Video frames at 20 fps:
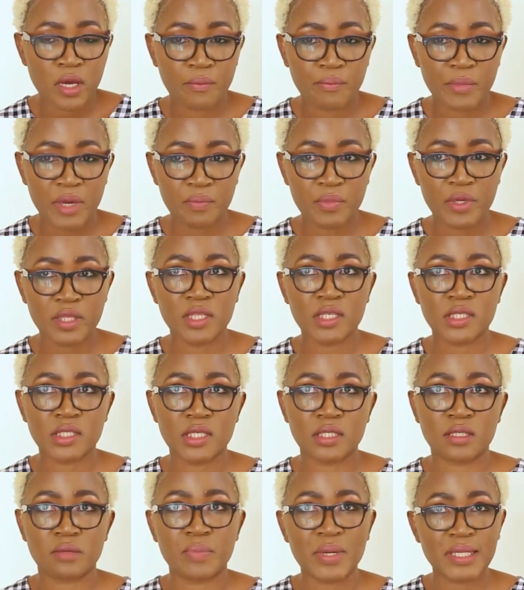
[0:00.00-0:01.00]
Maybe this
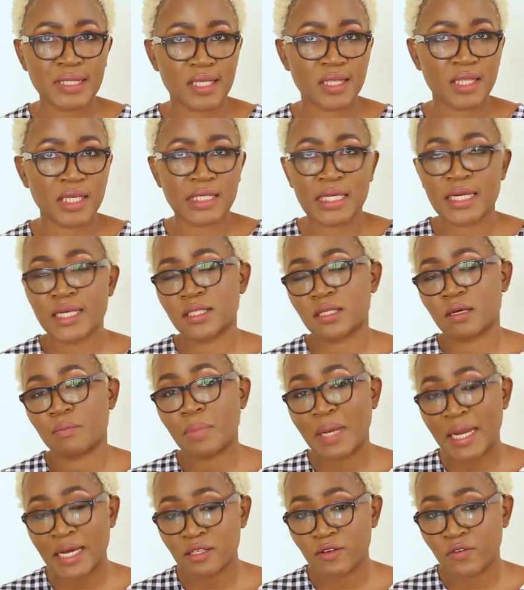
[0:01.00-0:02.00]
is a person that has a
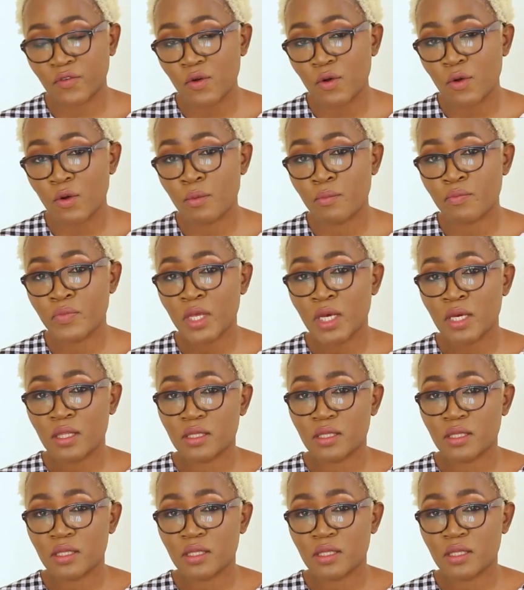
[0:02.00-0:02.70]
platform.